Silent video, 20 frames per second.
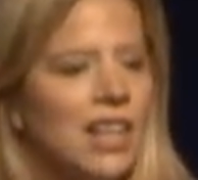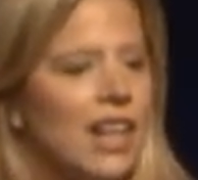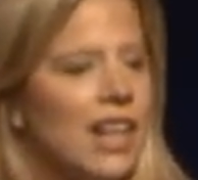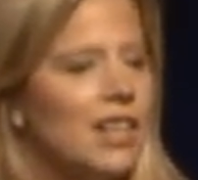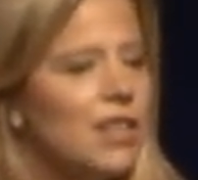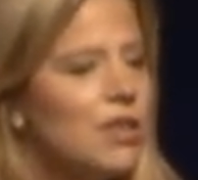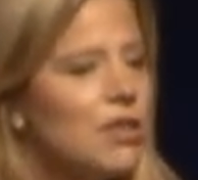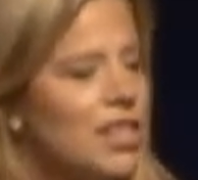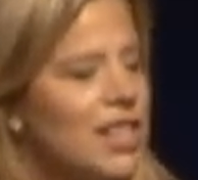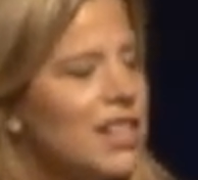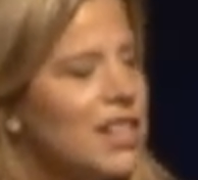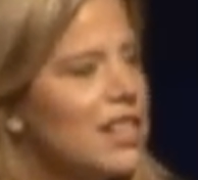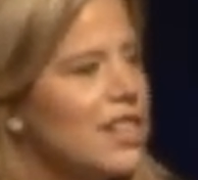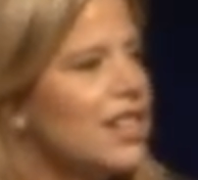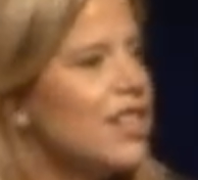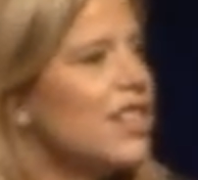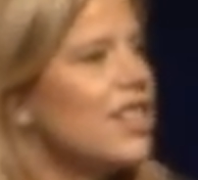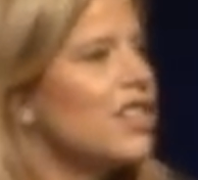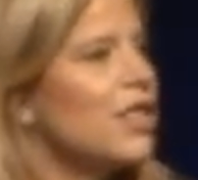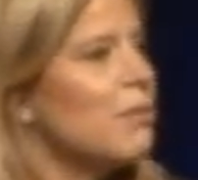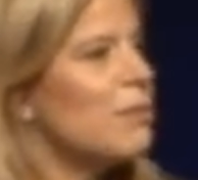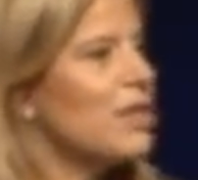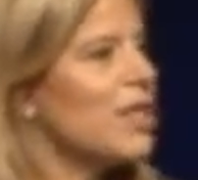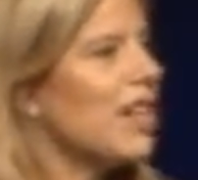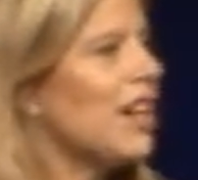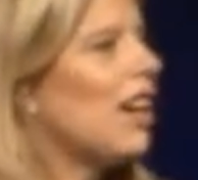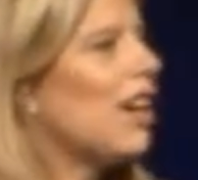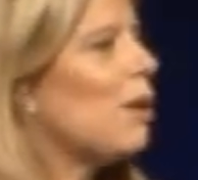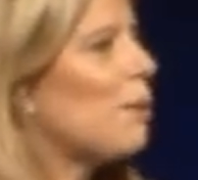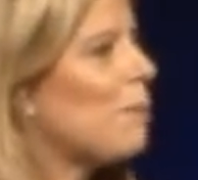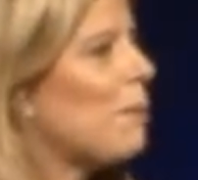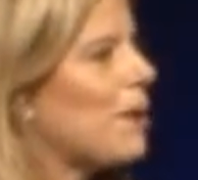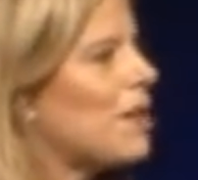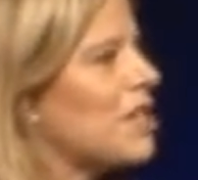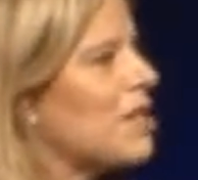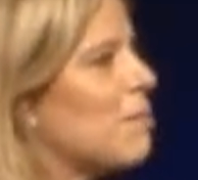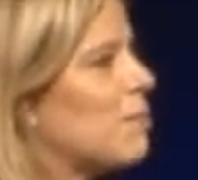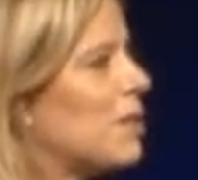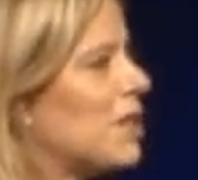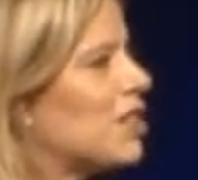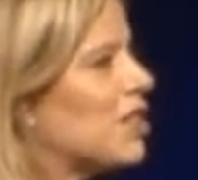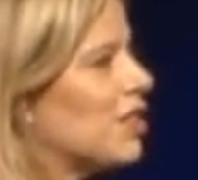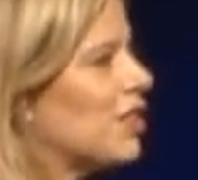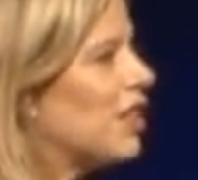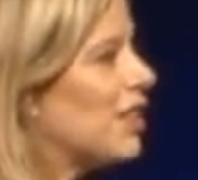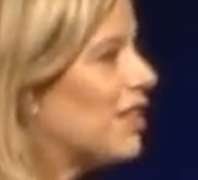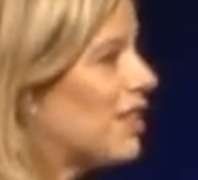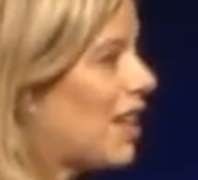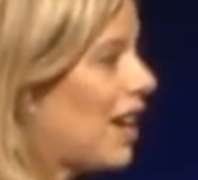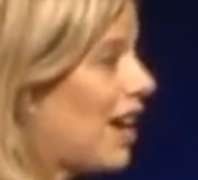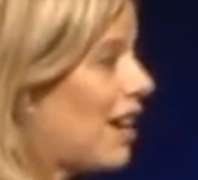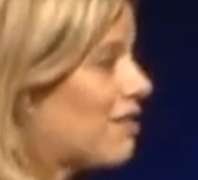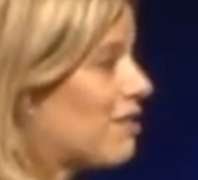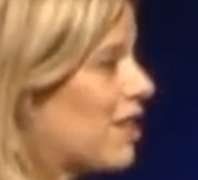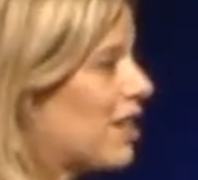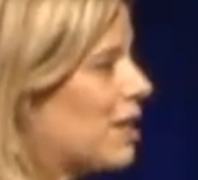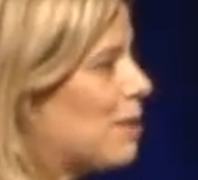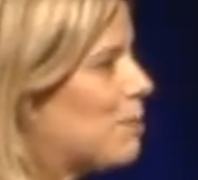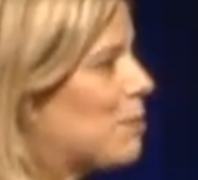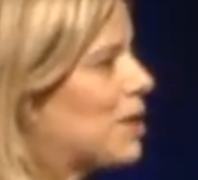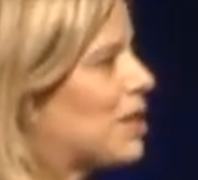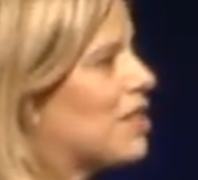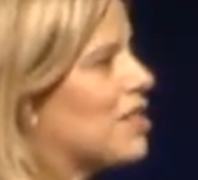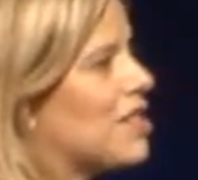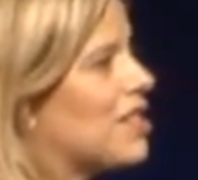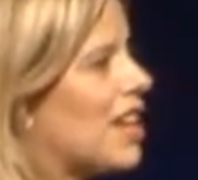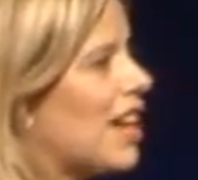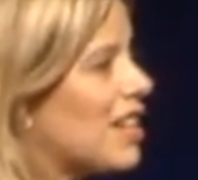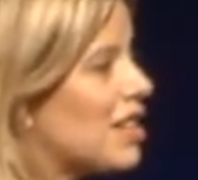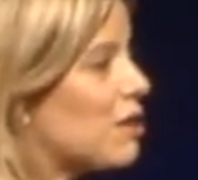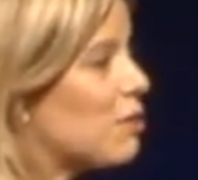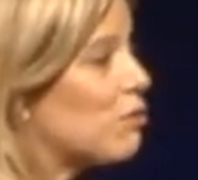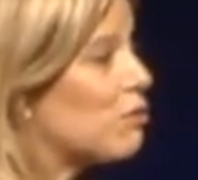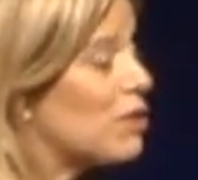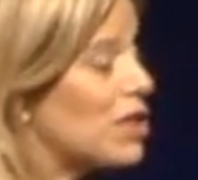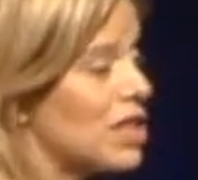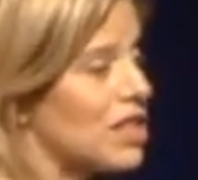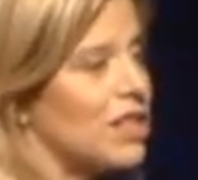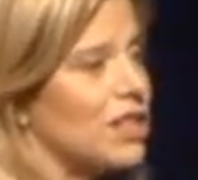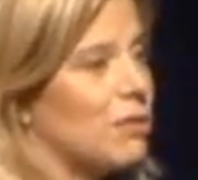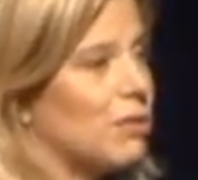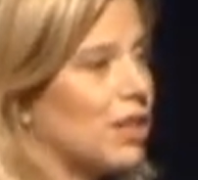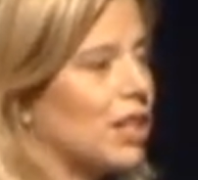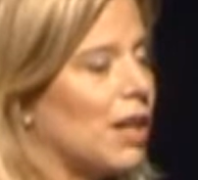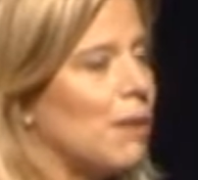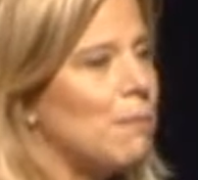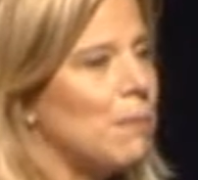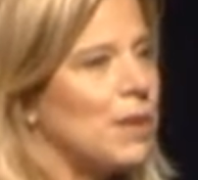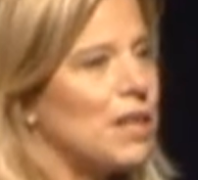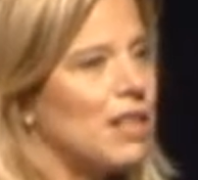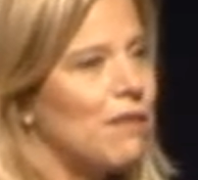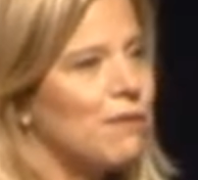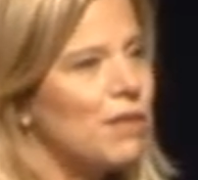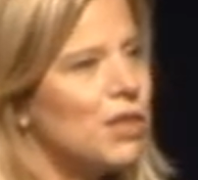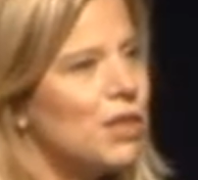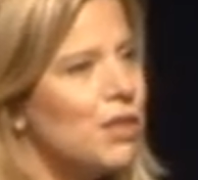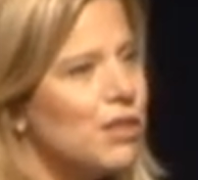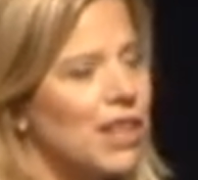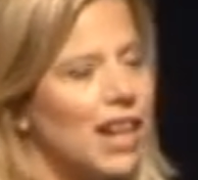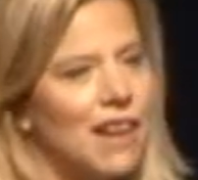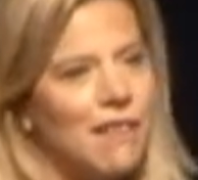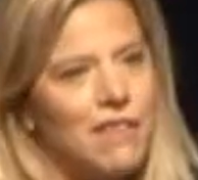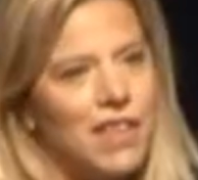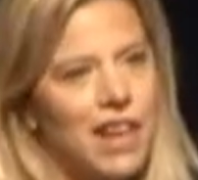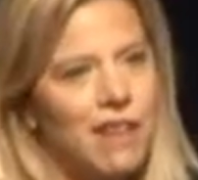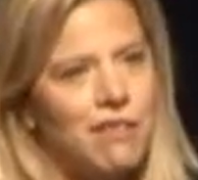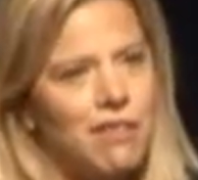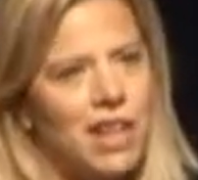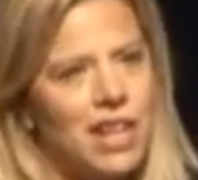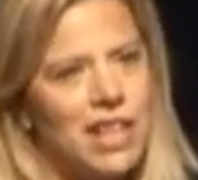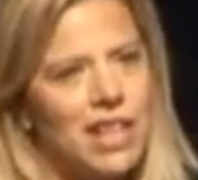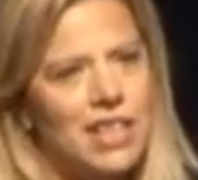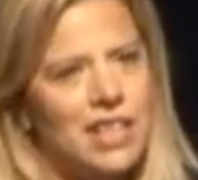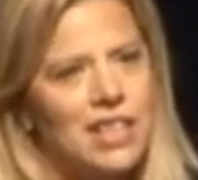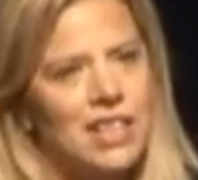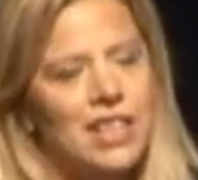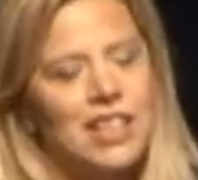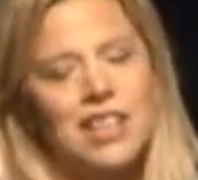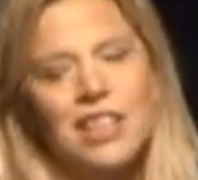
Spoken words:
And using systems to help us be good at that, right? Because that's risk to a company. If you don't have that right,